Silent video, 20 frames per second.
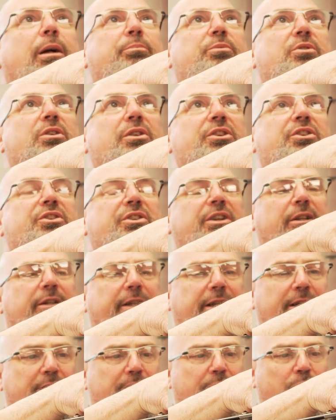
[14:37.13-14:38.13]
up to the
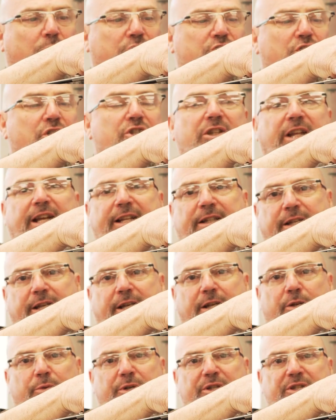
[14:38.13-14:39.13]
ceiling, just like the
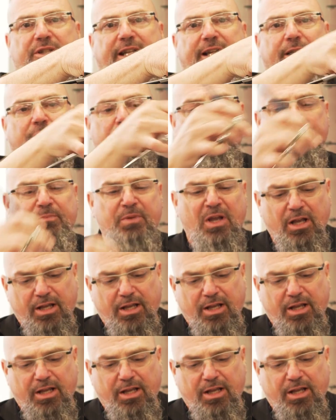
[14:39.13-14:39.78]
increased layers.